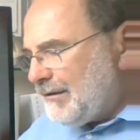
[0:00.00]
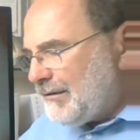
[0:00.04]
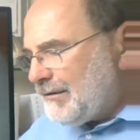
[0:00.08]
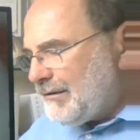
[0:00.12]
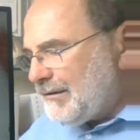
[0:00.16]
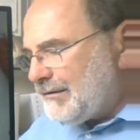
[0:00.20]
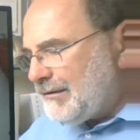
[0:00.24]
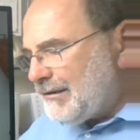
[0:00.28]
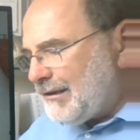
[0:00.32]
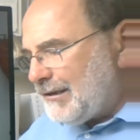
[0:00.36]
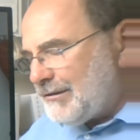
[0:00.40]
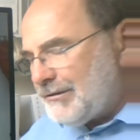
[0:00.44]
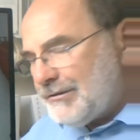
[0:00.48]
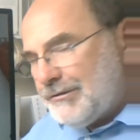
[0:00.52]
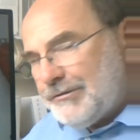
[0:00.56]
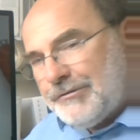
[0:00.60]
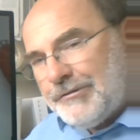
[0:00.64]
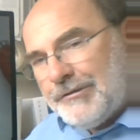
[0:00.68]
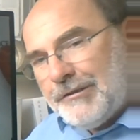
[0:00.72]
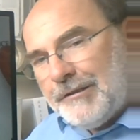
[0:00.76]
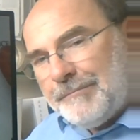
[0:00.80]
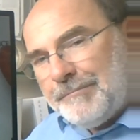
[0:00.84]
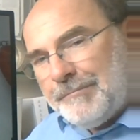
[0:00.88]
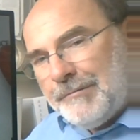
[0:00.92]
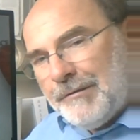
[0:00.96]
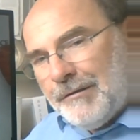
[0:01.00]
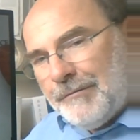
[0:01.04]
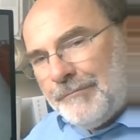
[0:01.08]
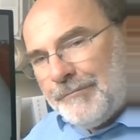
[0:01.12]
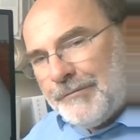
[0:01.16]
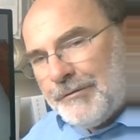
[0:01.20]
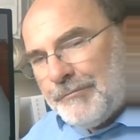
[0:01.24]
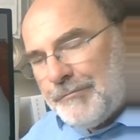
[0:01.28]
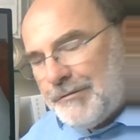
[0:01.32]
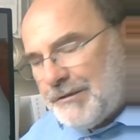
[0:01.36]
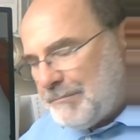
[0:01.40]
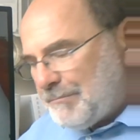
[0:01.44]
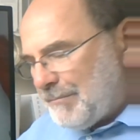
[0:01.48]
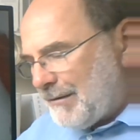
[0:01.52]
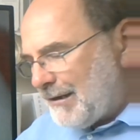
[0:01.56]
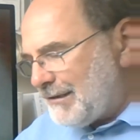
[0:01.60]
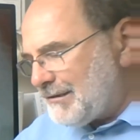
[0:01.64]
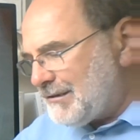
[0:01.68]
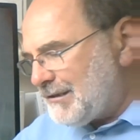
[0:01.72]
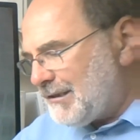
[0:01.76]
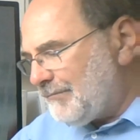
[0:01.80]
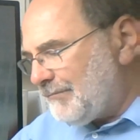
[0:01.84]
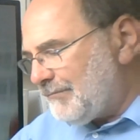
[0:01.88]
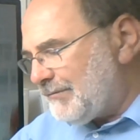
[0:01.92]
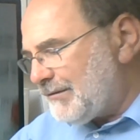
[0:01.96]
The test strip was
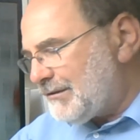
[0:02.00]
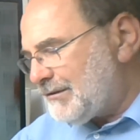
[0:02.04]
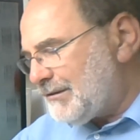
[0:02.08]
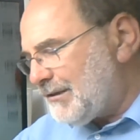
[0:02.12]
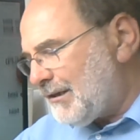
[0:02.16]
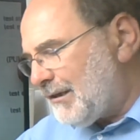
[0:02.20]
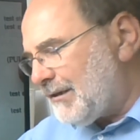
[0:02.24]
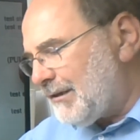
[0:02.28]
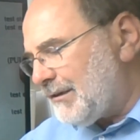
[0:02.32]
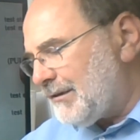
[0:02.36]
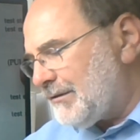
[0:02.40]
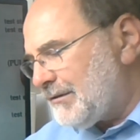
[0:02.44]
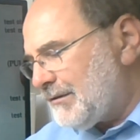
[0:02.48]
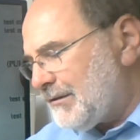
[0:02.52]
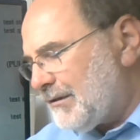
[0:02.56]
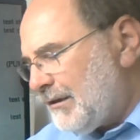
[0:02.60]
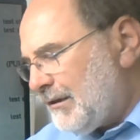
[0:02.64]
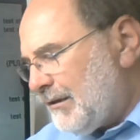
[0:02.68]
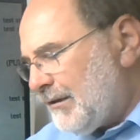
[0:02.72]
positively charged.